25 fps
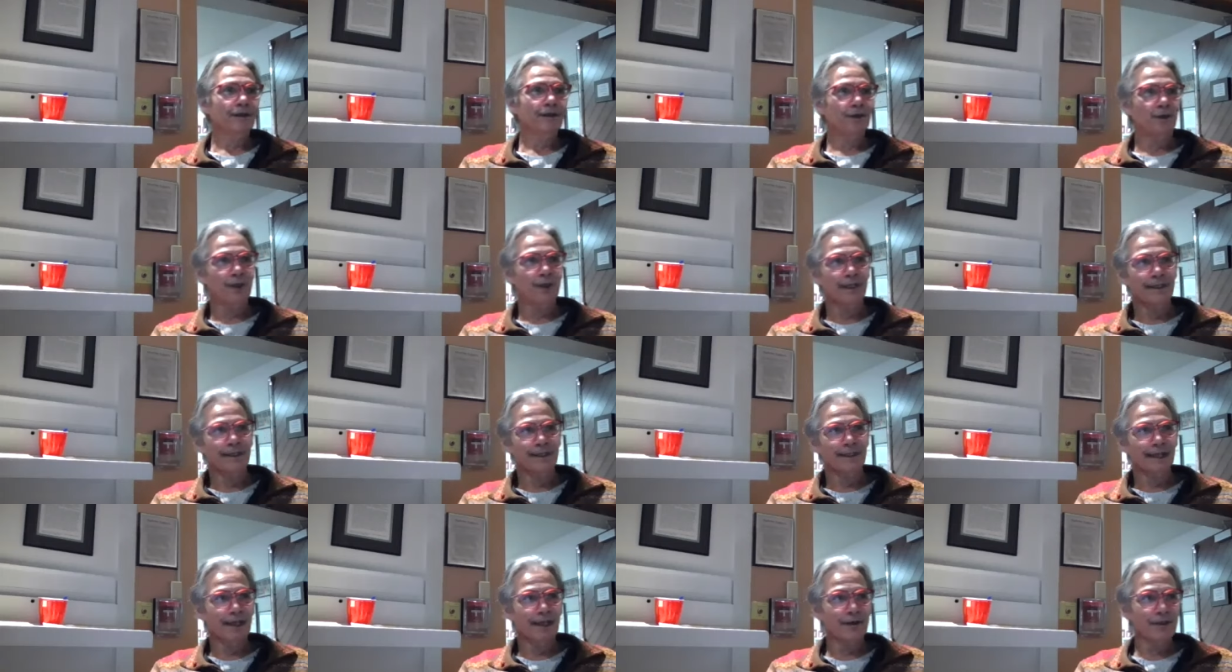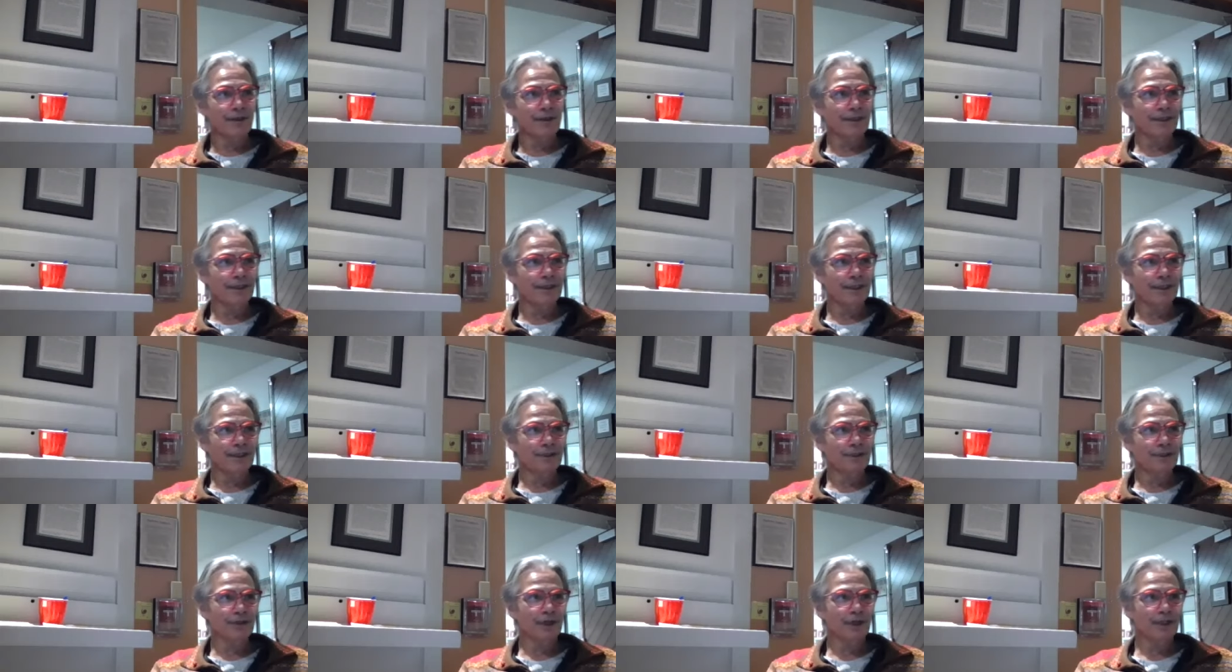going down a
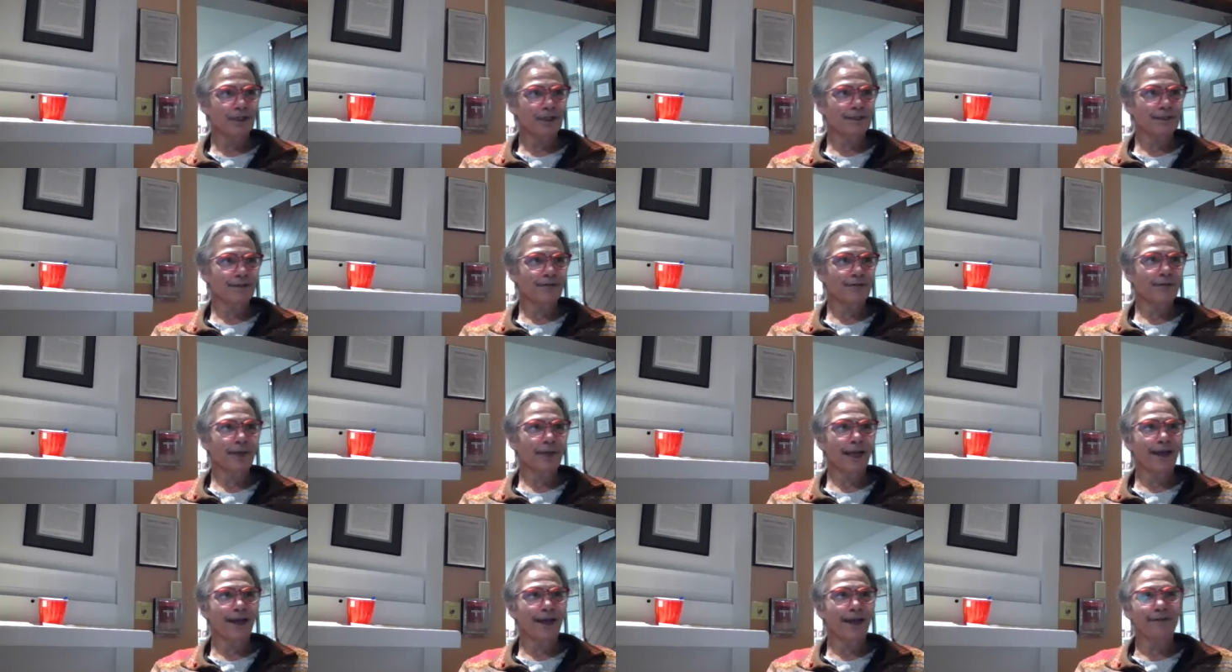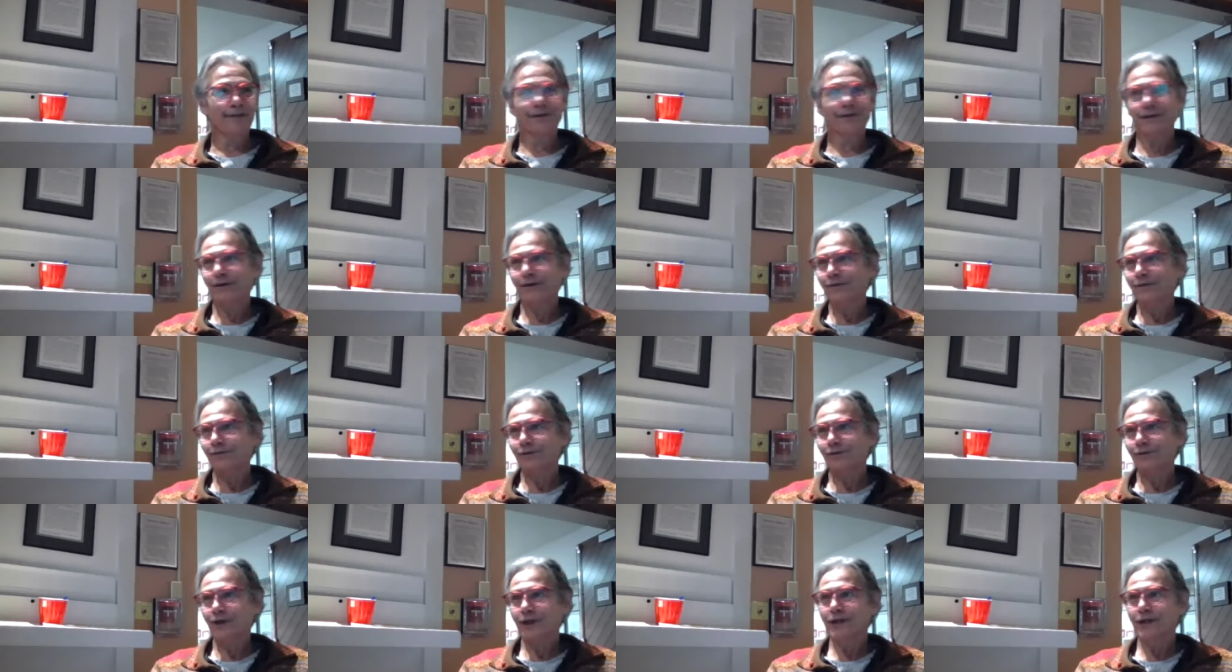destructive path
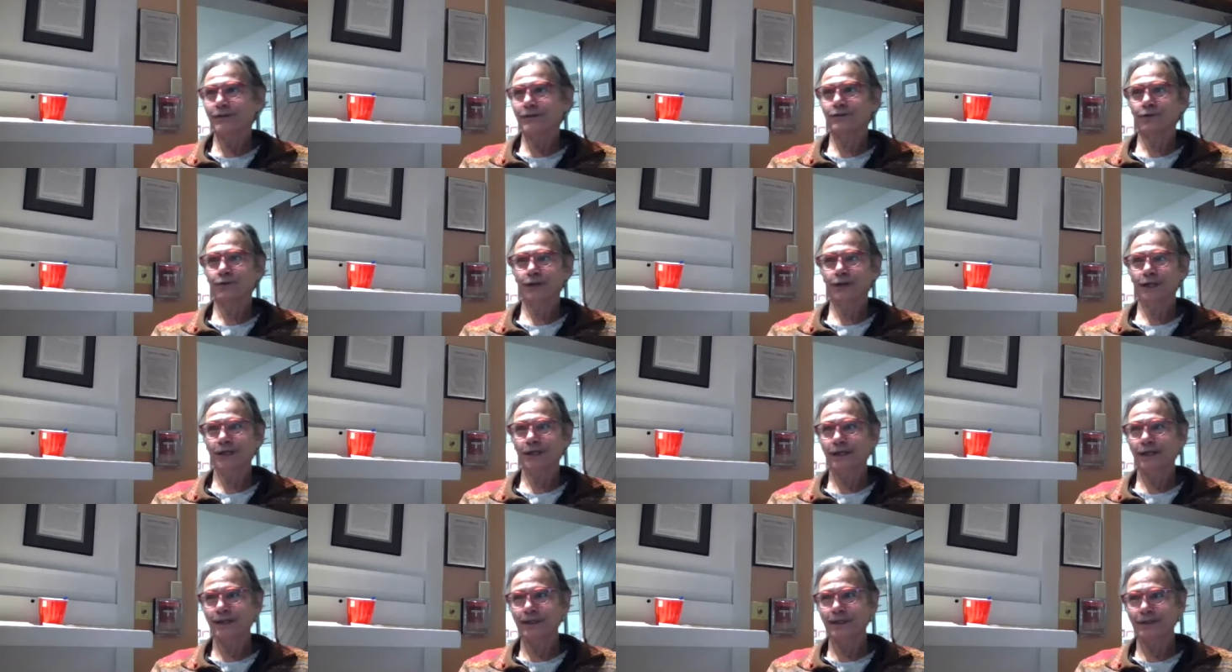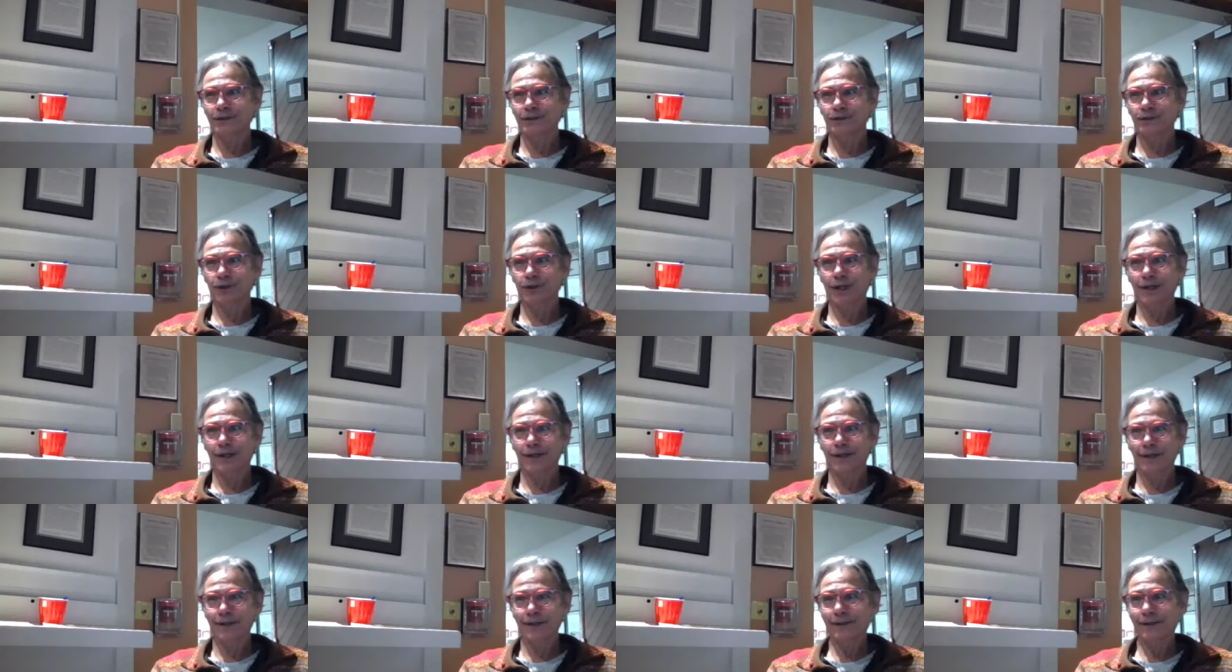of uh, drinking and
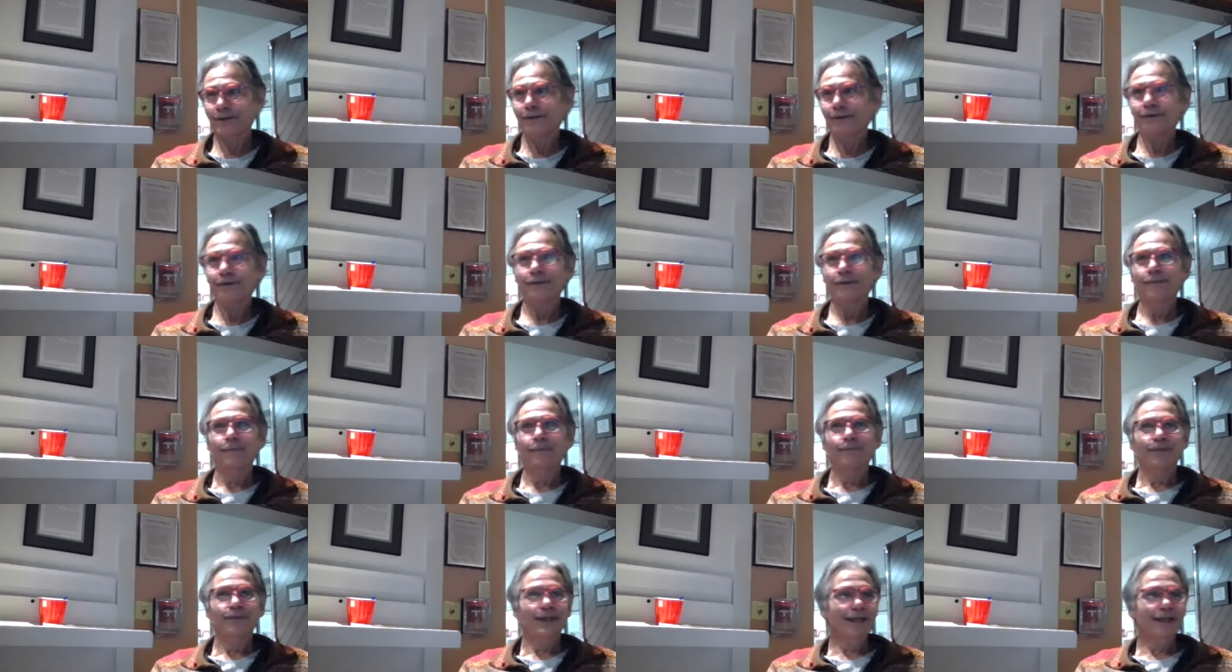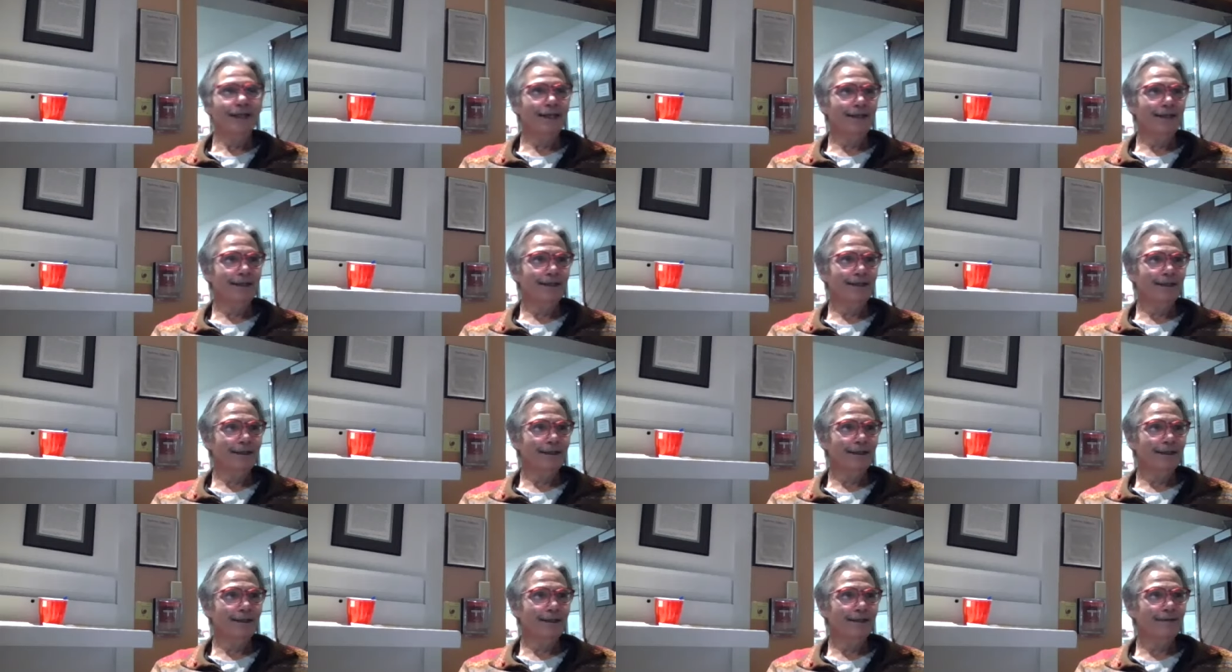drugging.
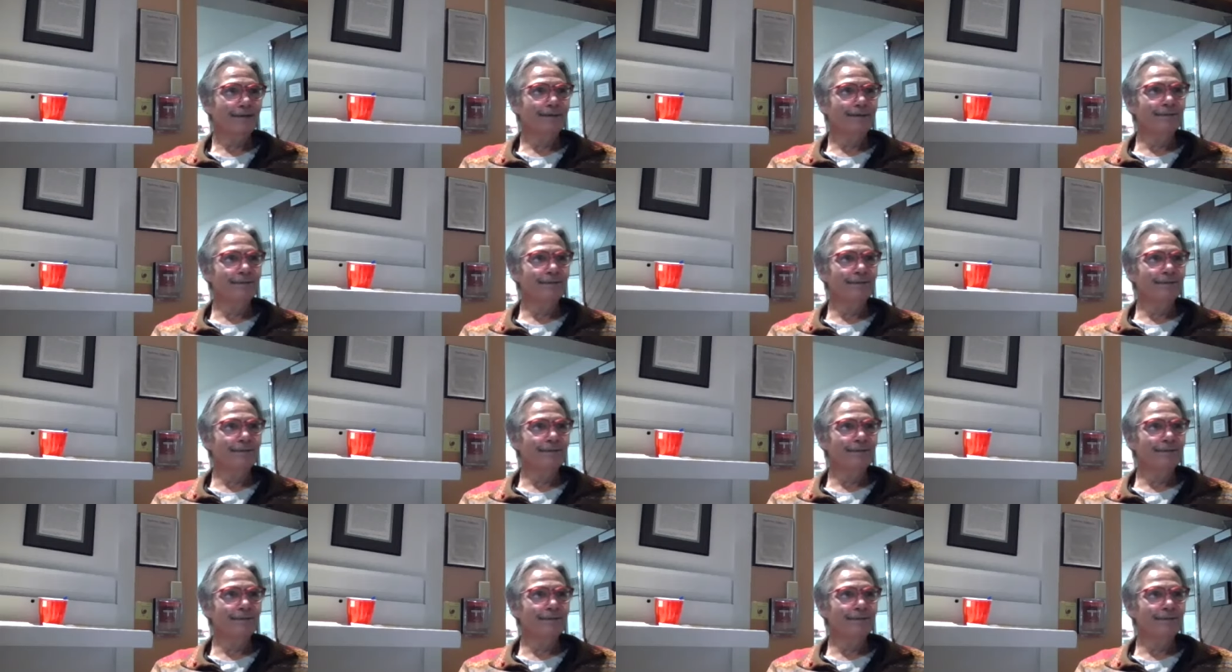And, uh,